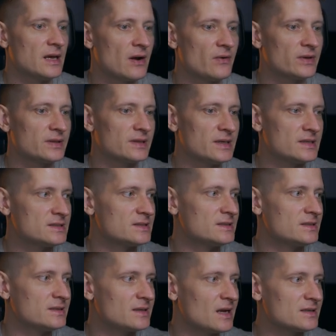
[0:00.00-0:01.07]
Now, this
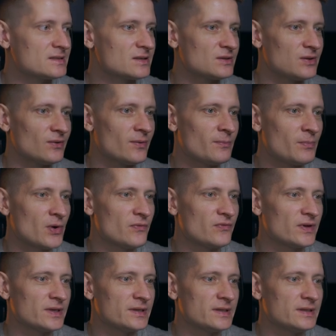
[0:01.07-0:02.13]
doesn't look
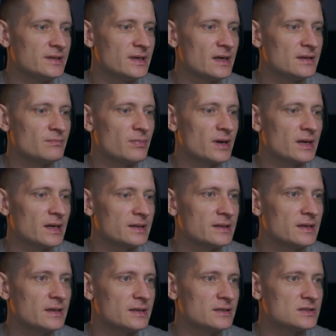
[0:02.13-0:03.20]
perfect yet, but I
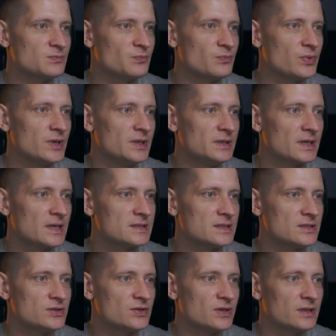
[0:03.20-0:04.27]
think it's pretty nice
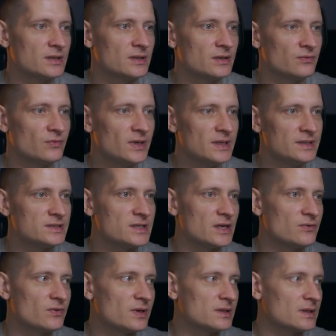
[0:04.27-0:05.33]
that you can really
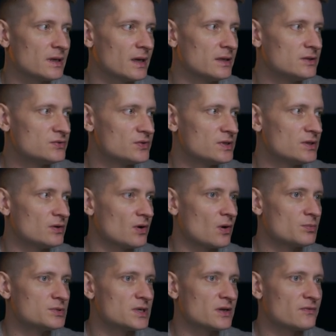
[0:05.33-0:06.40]
generate a 3D
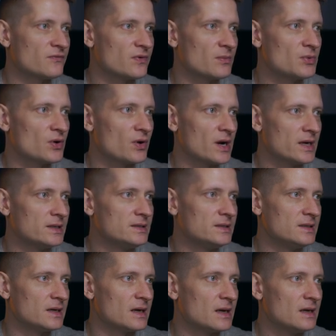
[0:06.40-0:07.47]
object from your
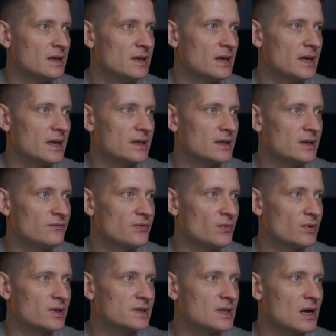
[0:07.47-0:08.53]
idea. And if
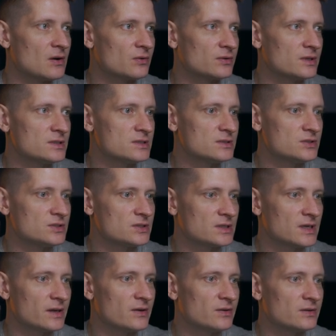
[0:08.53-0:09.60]
you want to download this,
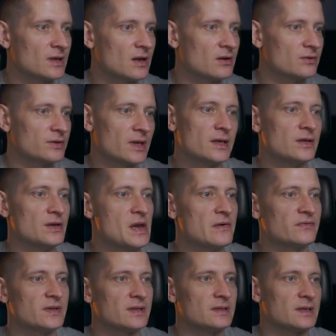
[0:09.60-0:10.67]
just click on download and you
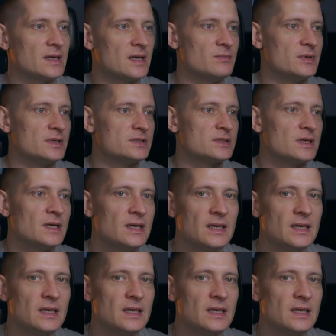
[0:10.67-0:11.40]
have that image.